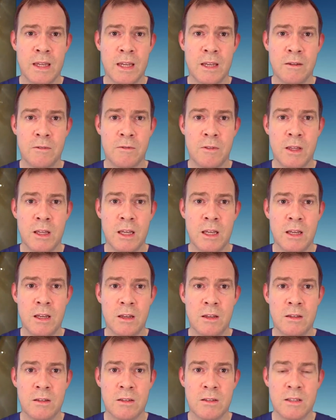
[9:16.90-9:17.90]
If
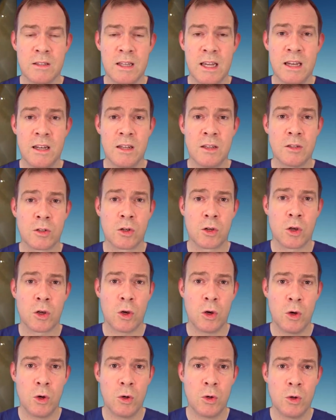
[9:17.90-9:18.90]
the XEN is
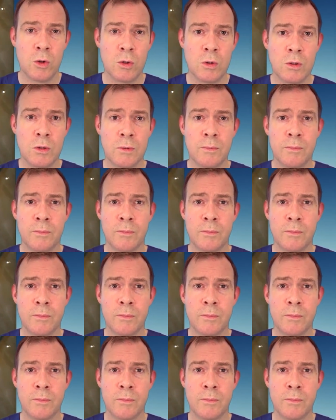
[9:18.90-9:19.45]
curled